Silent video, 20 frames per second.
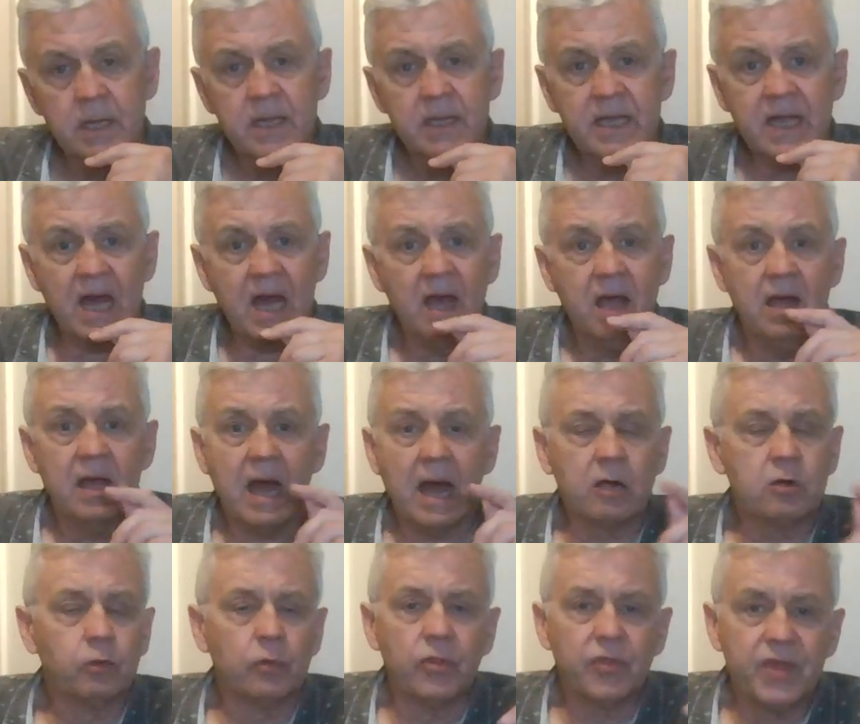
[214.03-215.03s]
Yeah, I
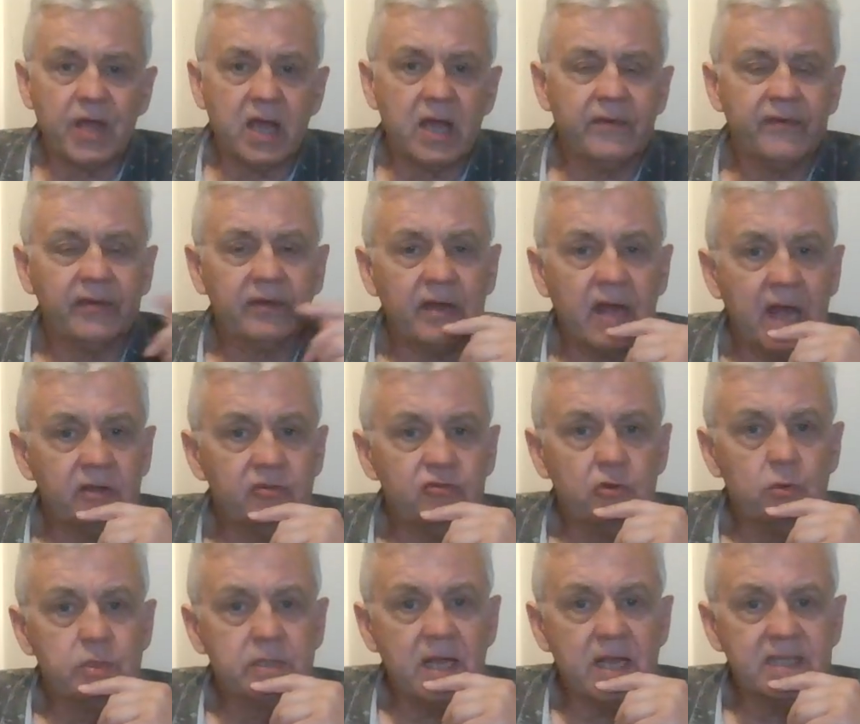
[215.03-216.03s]
couldn't think of Andrew
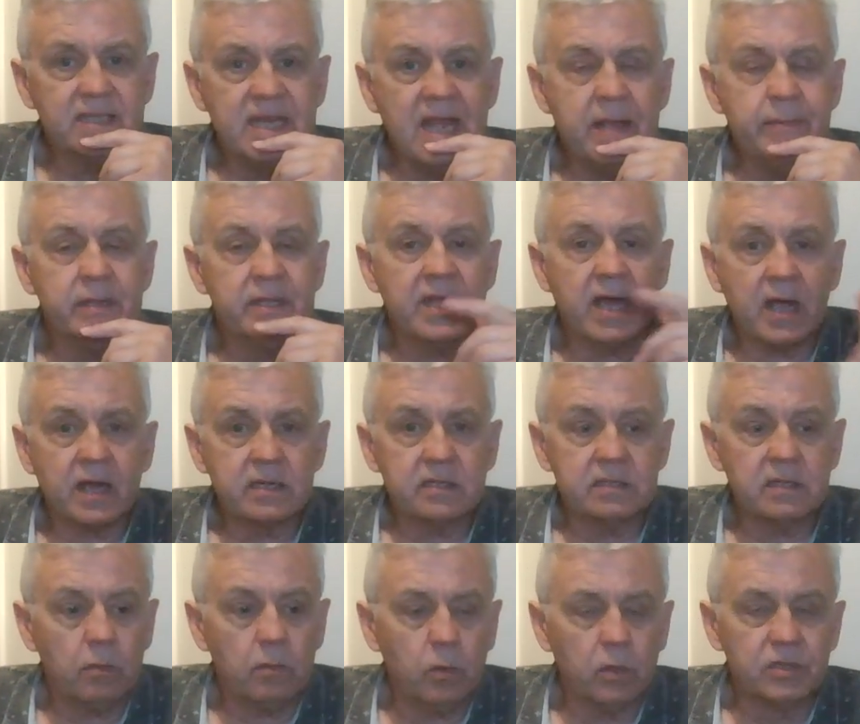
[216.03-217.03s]
Tate's name in that because
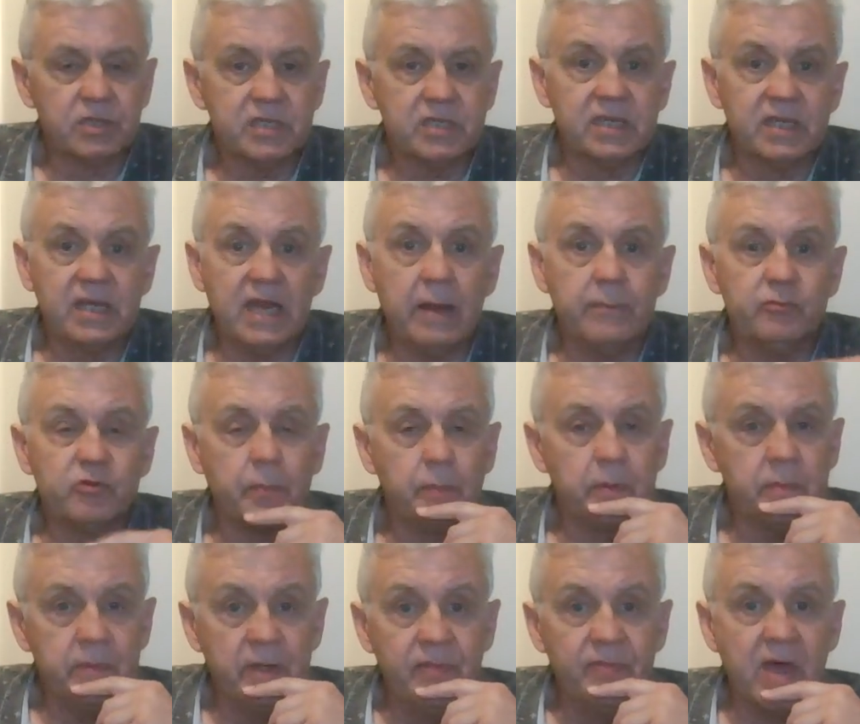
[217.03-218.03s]
I wanted to name drop
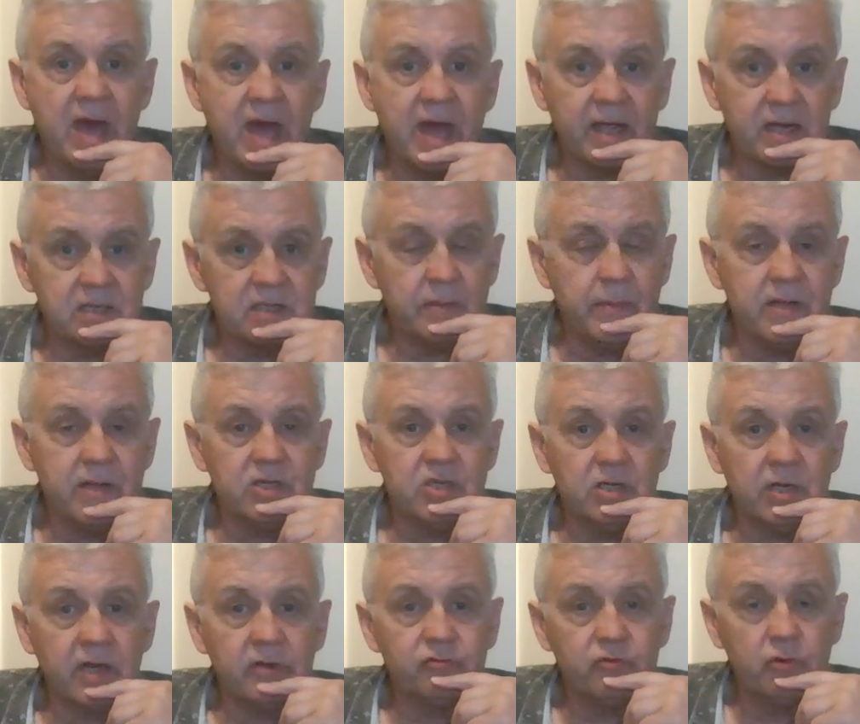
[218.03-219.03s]
him in there because they
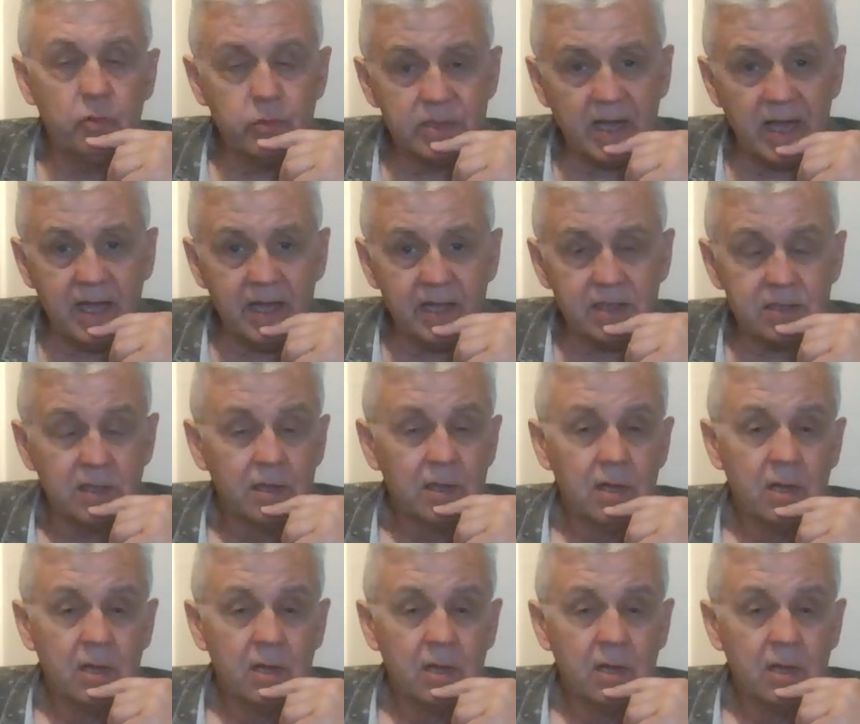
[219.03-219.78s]
mentioned Andrew Tate.